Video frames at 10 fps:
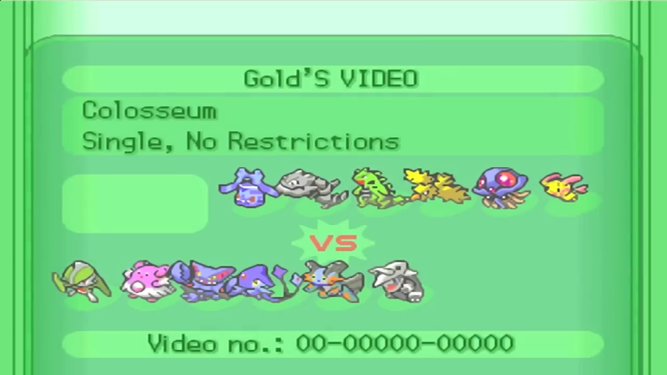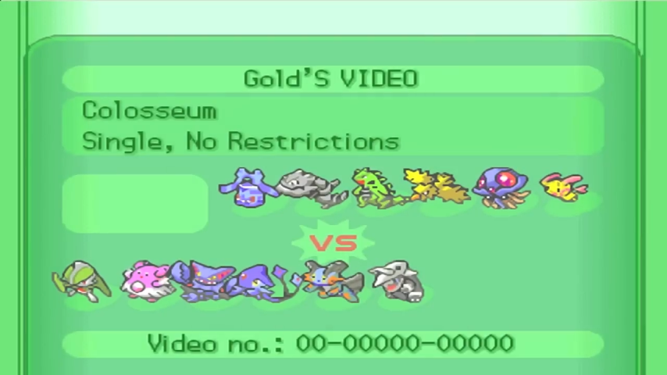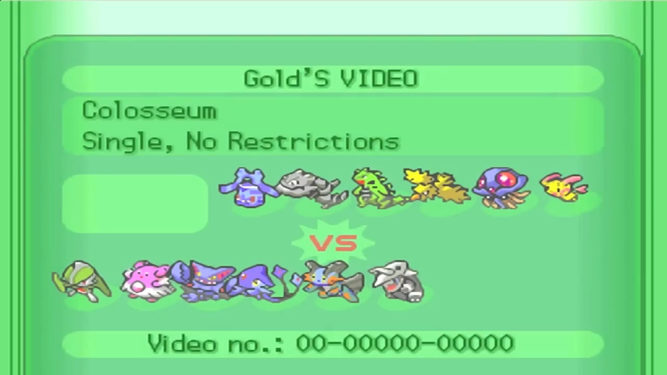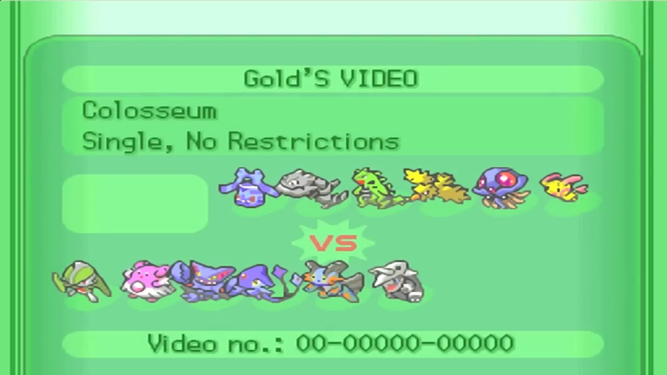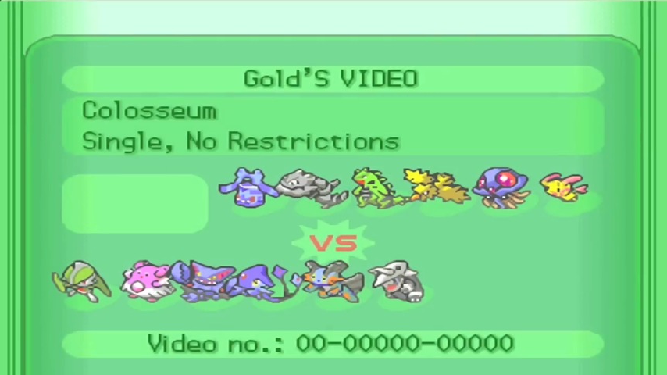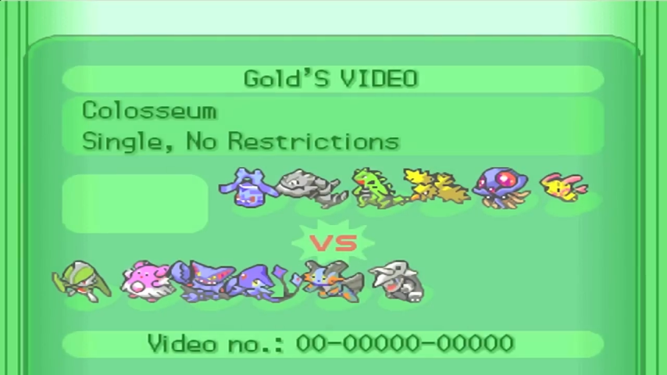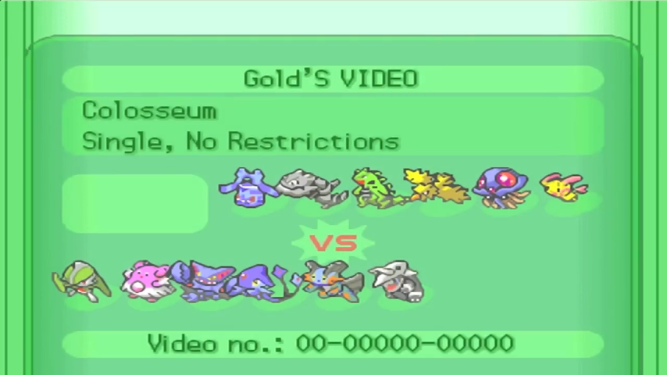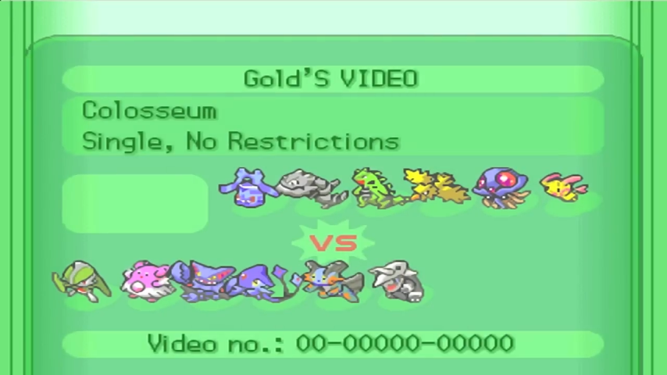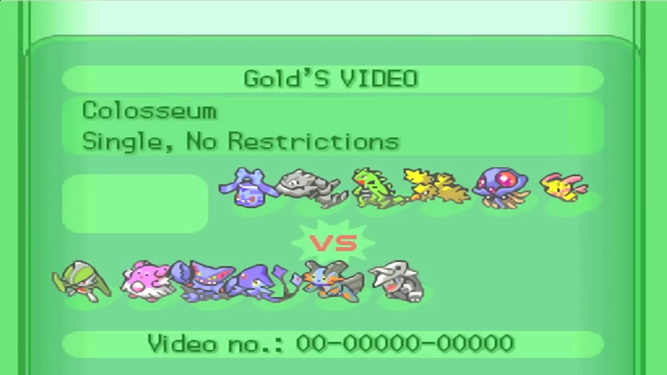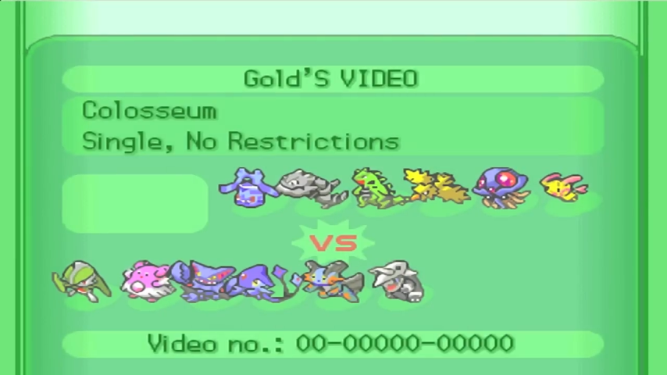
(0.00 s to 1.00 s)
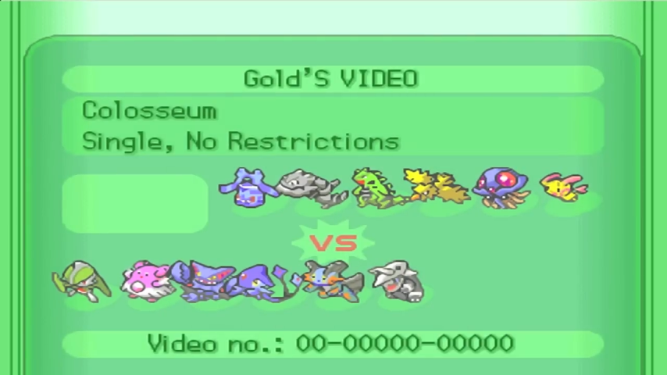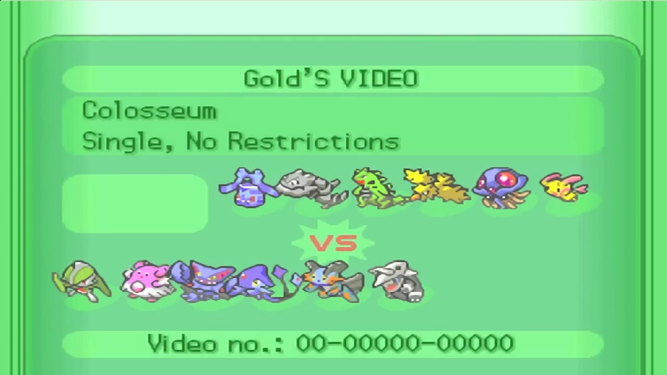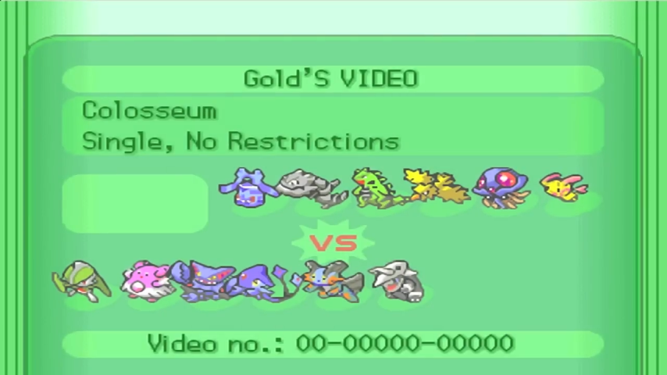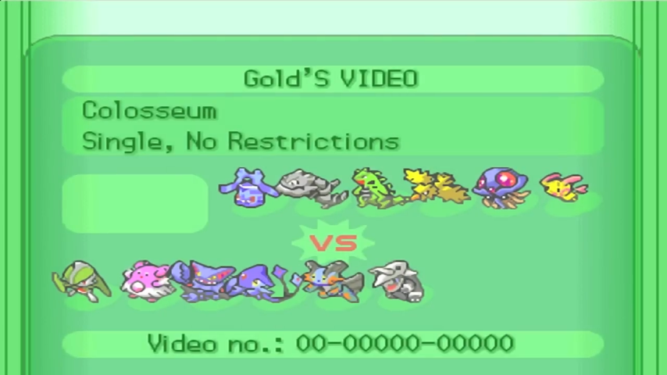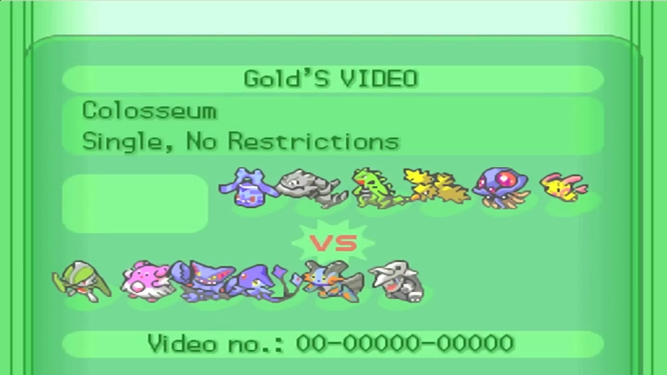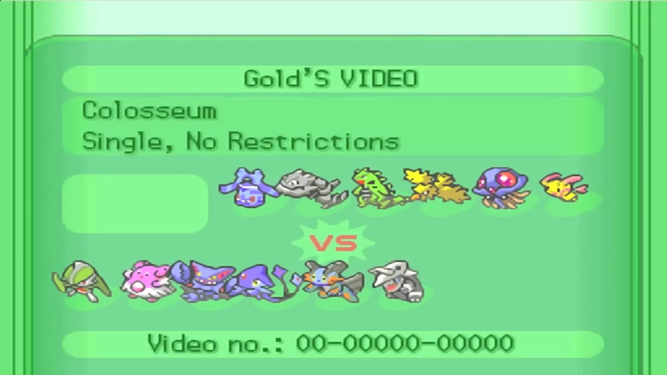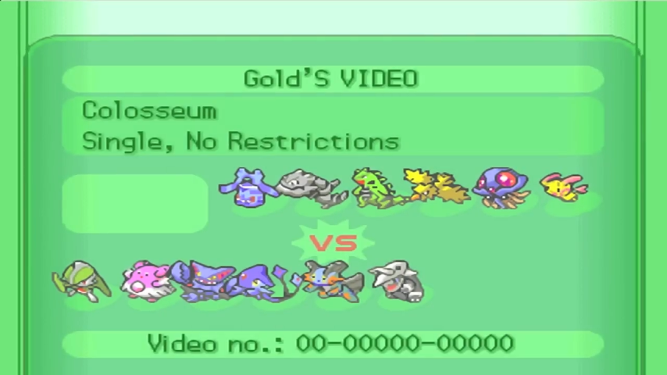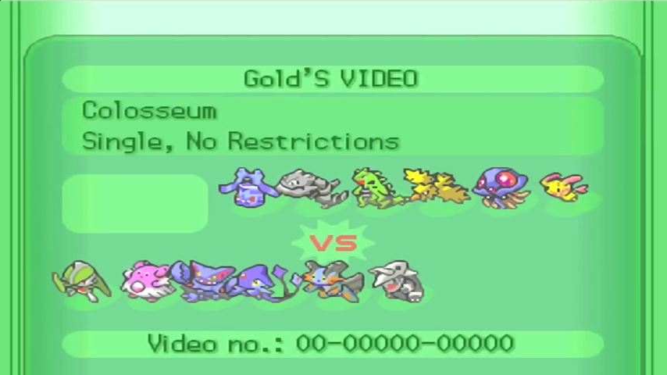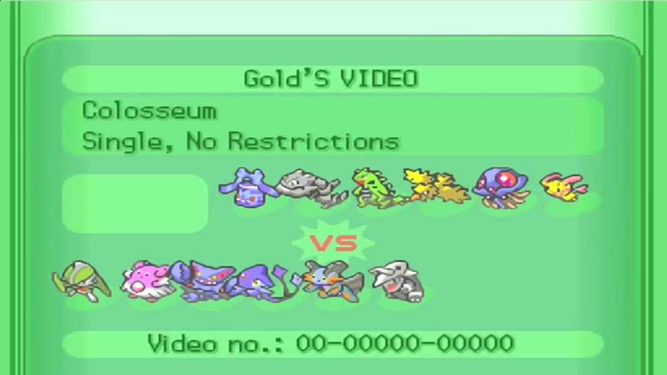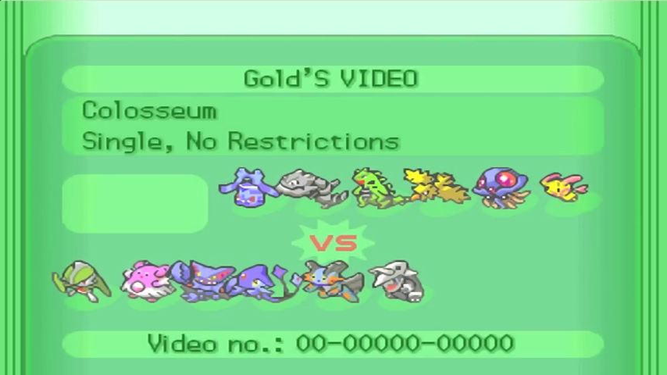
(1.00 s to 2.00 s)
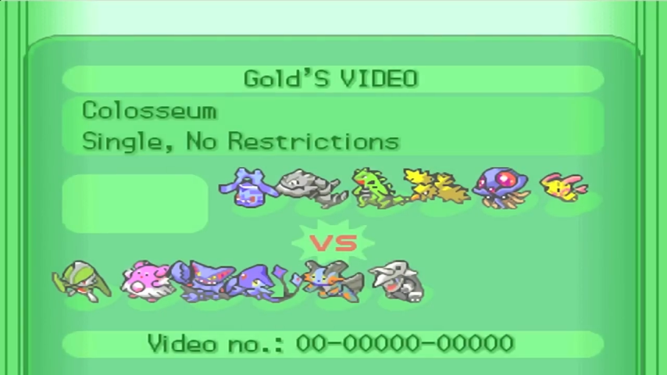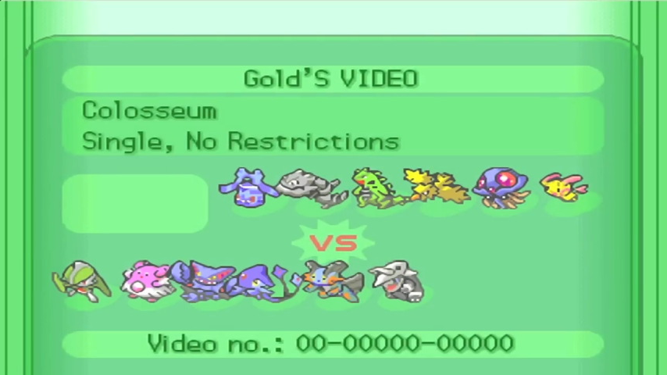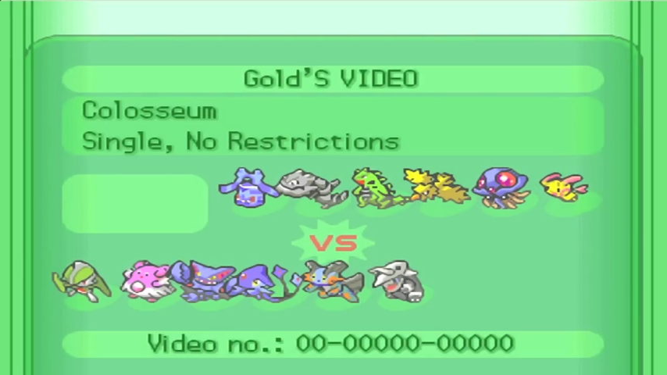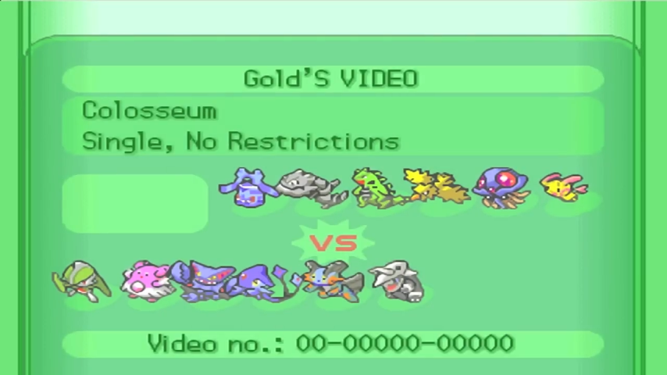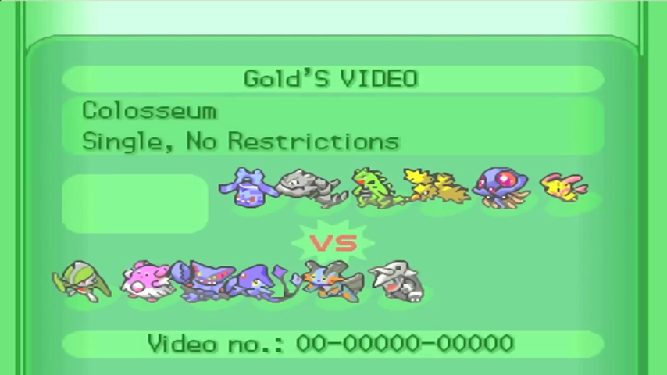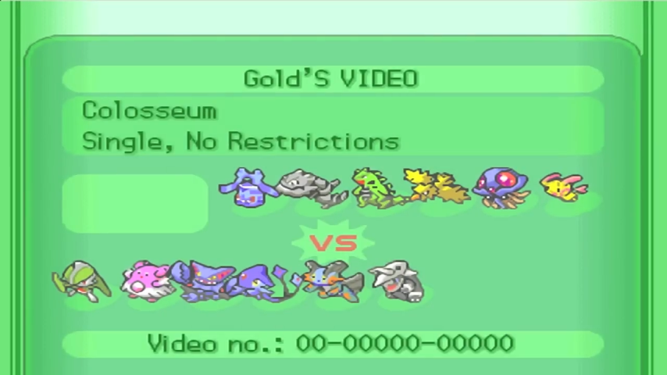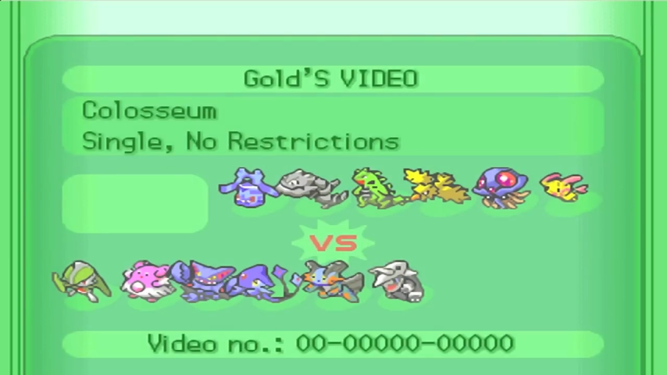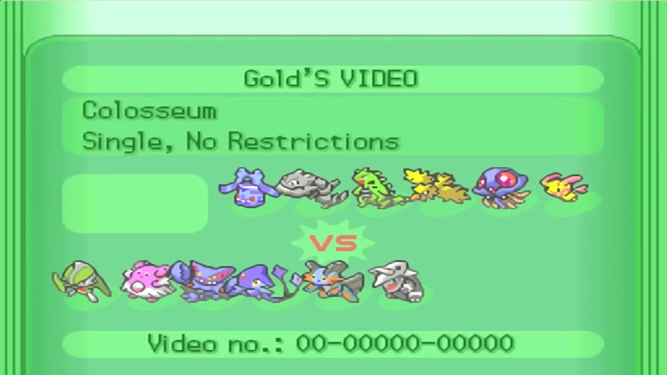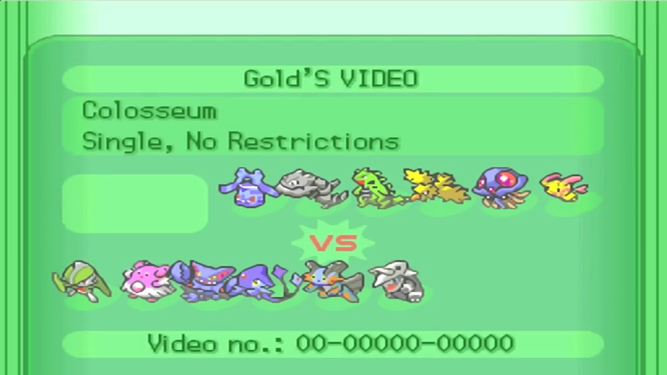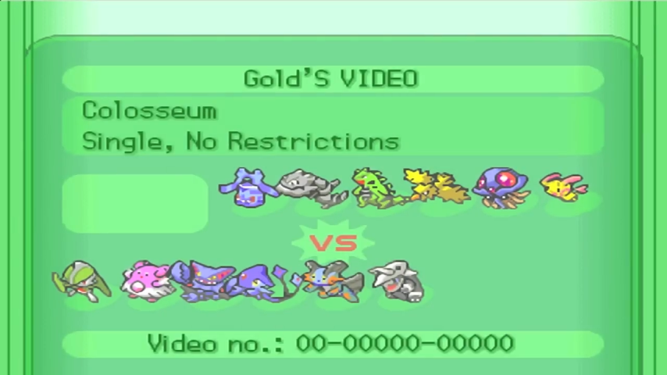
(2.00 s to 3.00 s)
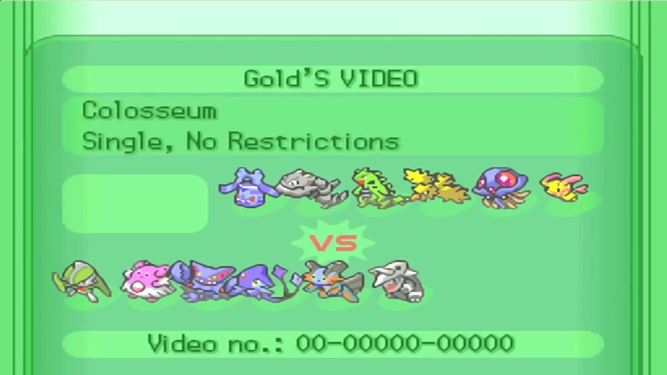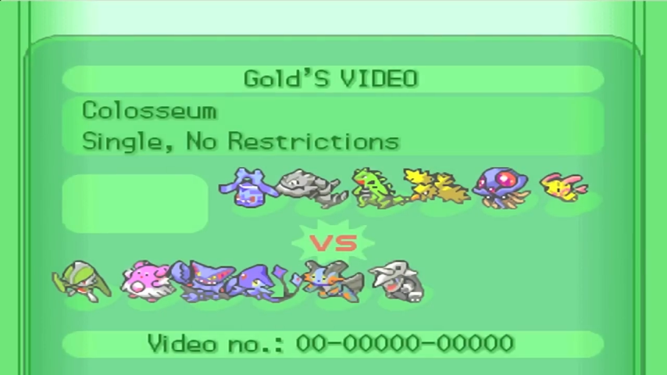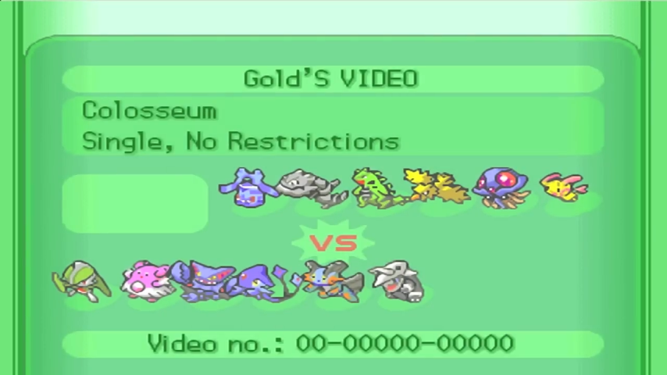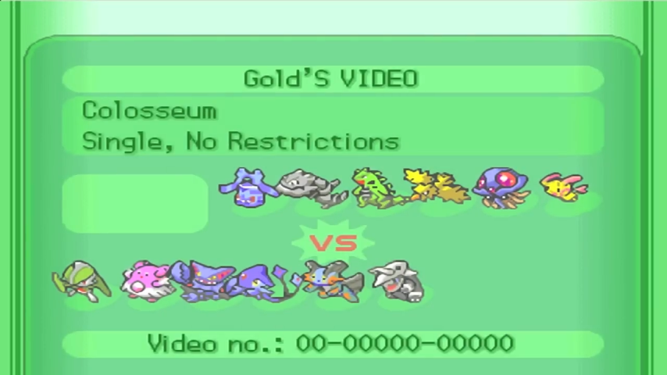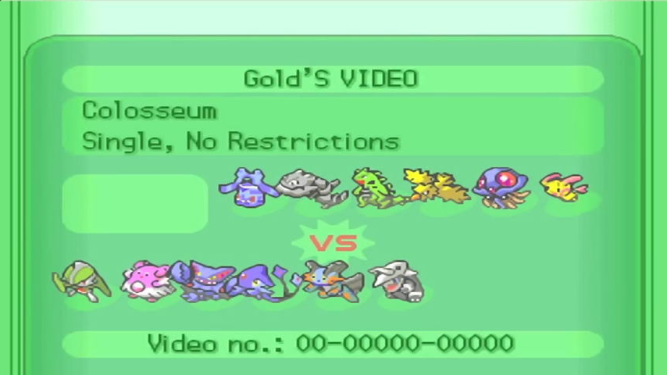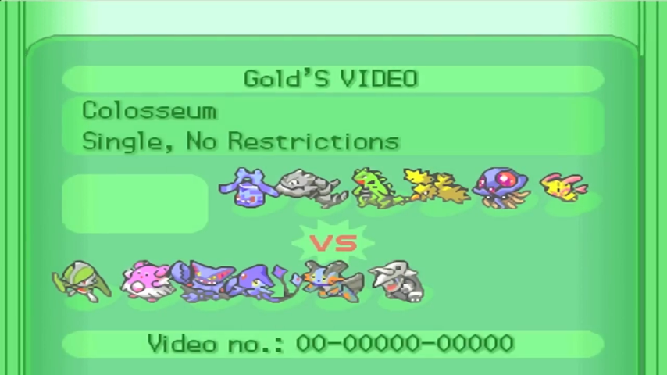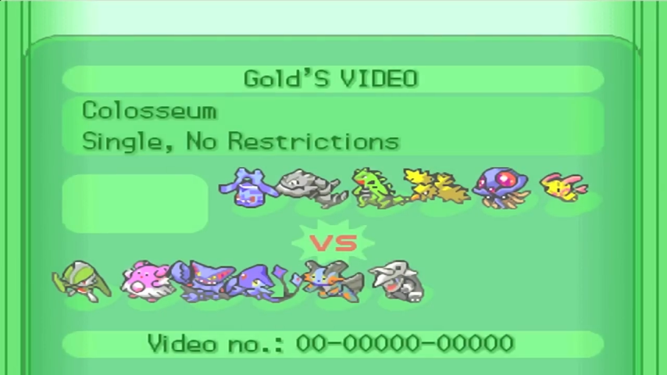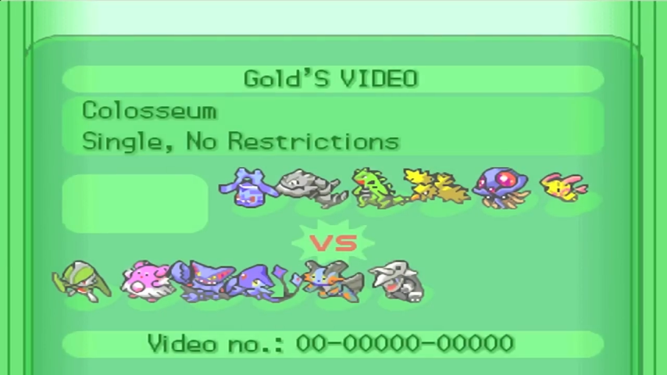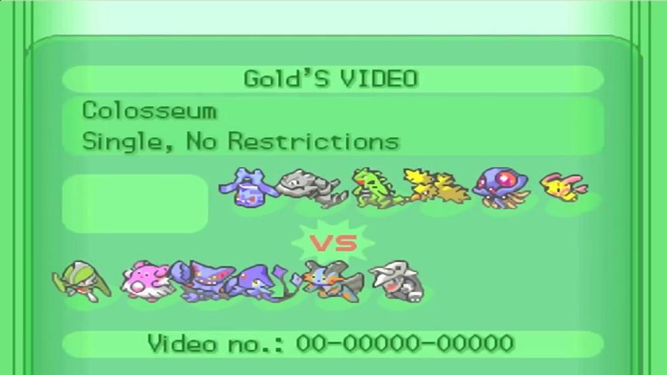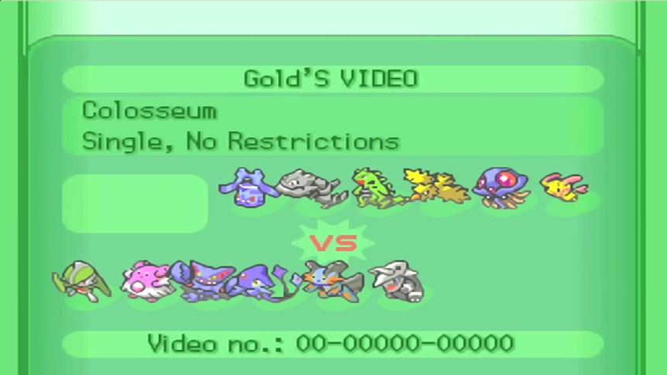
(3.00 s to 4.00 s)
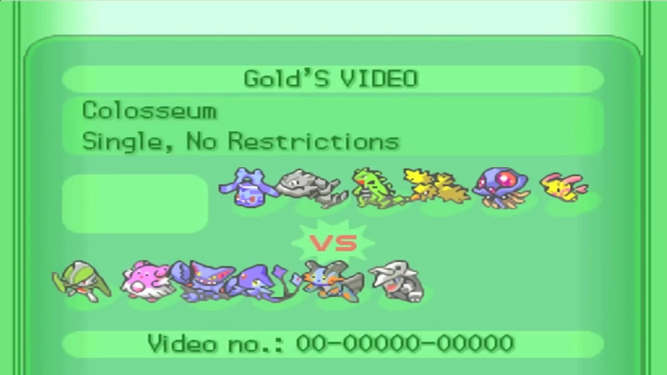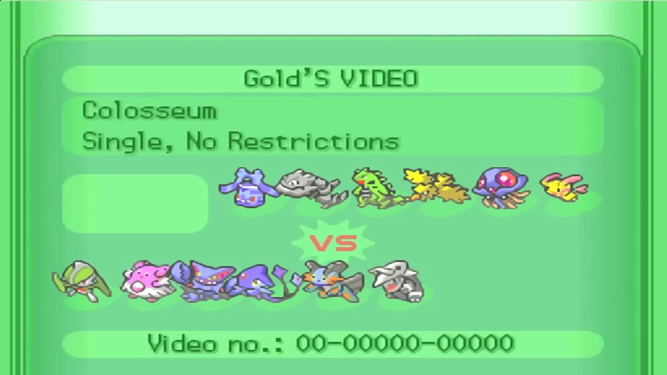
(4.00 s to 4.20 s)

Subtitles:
Nobody's mouth can be seen.